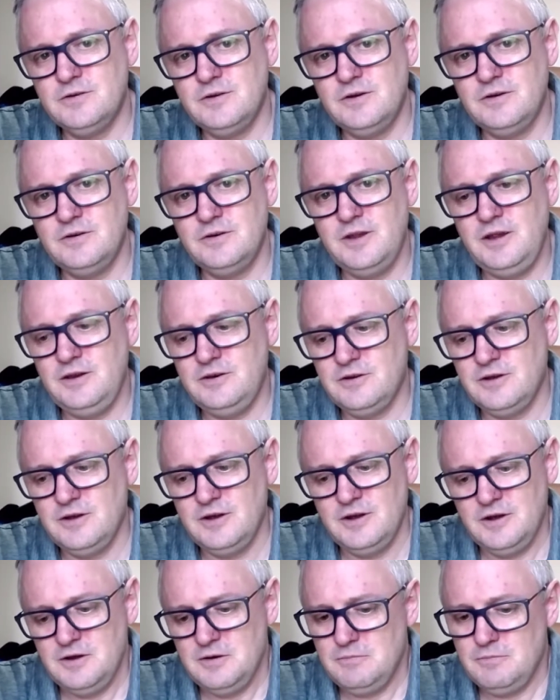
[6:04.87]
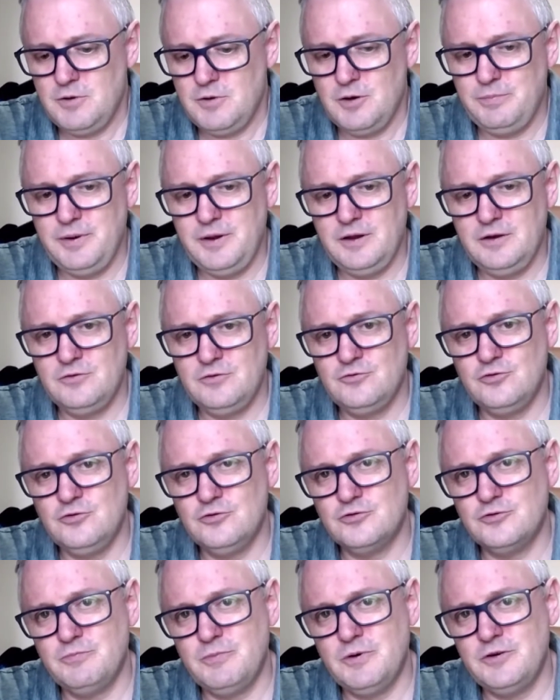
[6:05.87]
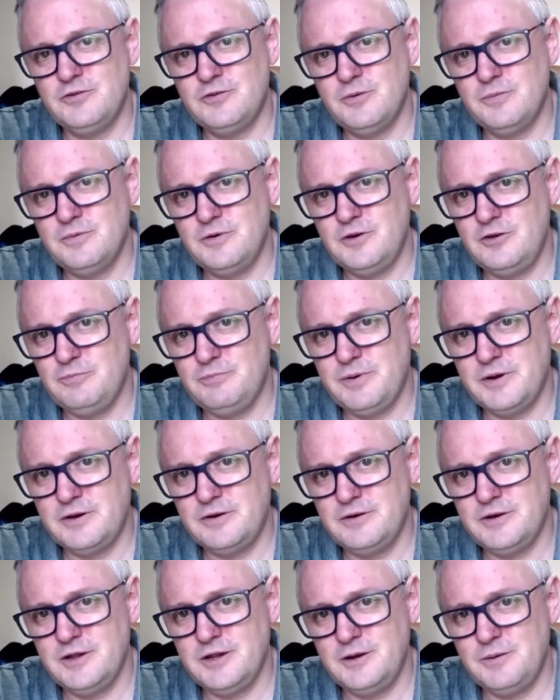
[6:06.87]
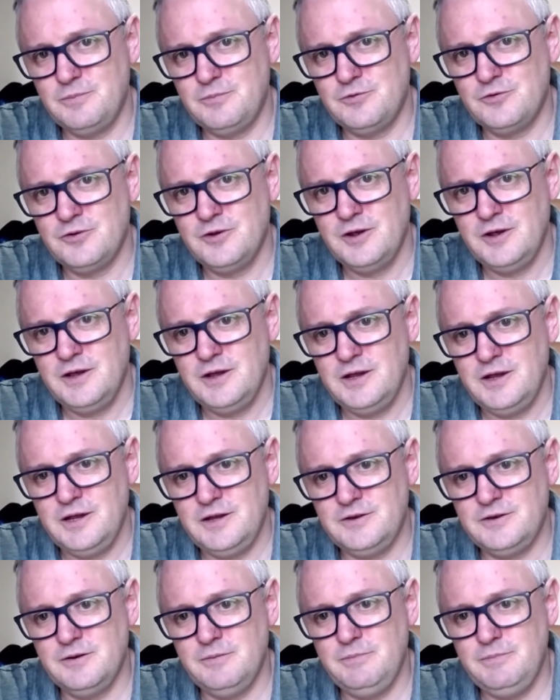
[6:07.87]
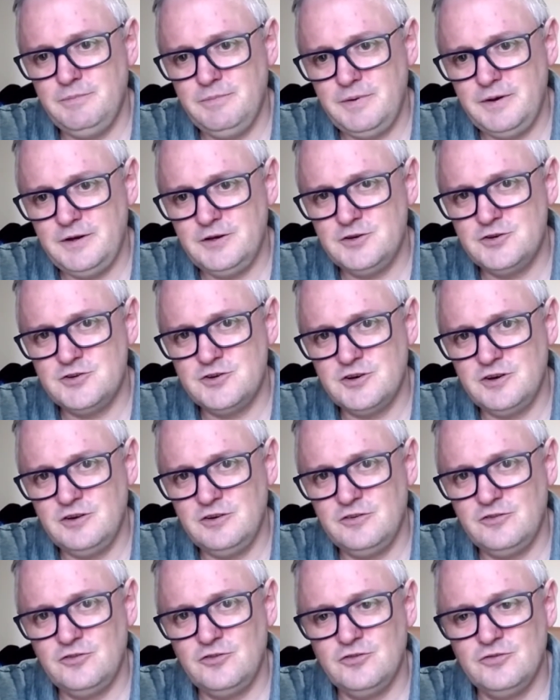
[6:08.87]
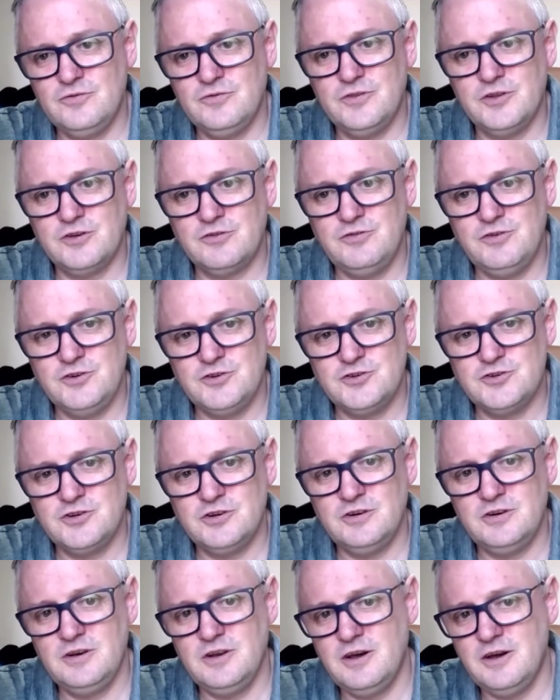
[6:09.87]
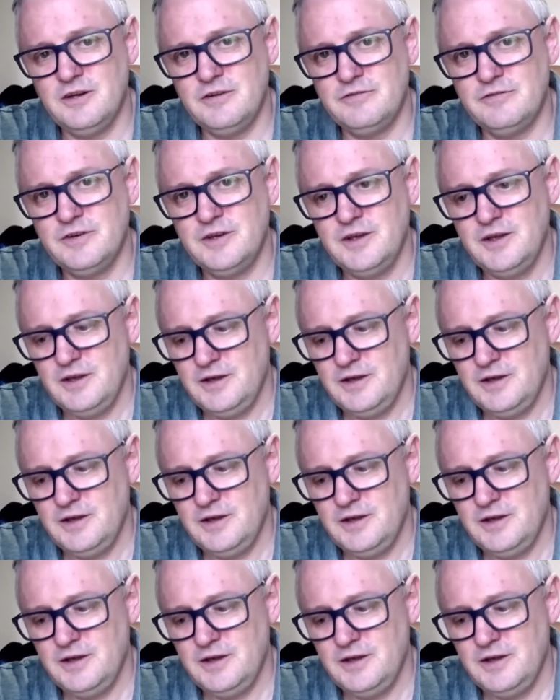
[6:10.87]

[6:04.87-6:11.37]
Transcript: indeed, by being taught by some of these big names, it diminishes the Christian life.